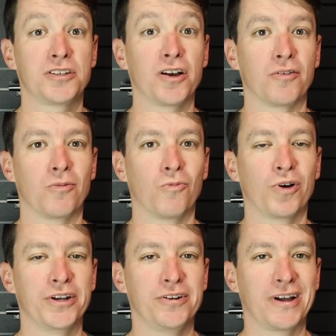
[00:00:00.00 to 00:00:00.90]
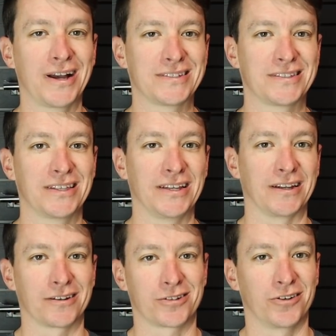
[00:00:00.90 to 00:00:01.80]
So, what do you guys
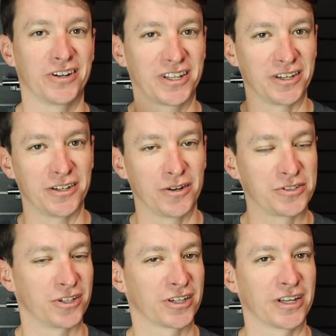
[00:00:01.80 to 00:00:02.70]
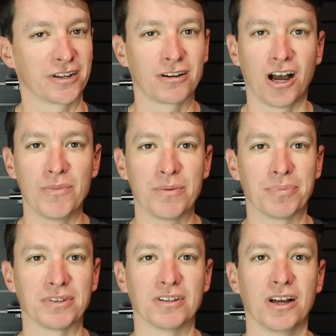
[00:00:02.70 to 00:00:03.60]
think? Tourniquet, no tourniquet? Comment
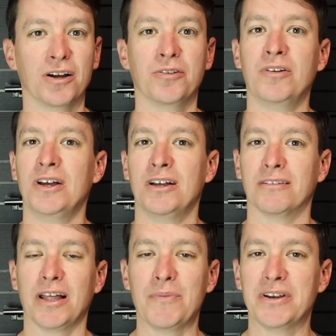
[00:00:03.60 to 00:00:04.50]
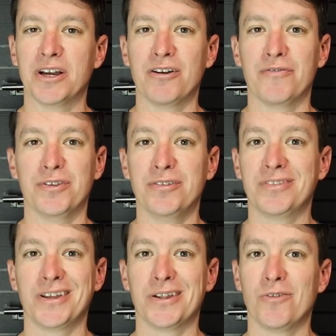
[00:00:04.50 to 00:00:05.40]
below. Let me know if you
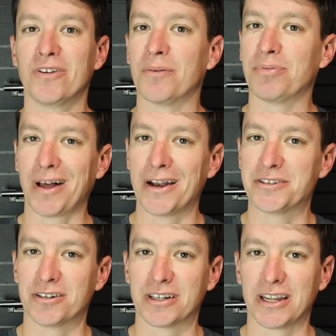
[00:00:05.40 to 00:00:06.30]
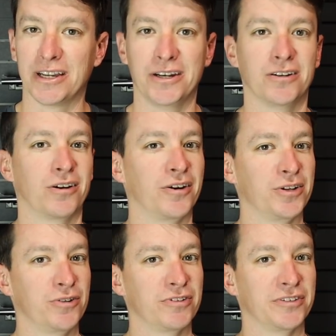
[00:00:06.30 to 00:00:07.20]
think you would apply to tourniquet here or
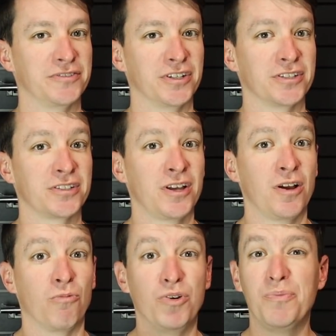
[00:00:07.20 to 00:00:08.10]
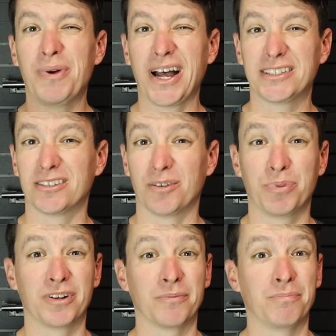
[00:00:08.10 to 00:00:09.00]
you would have just wound packed it or
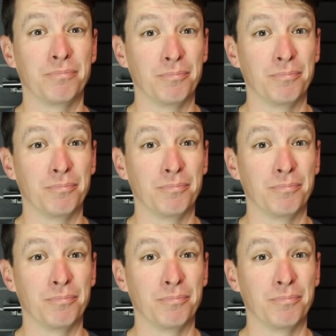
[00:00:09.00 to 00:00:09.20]
put a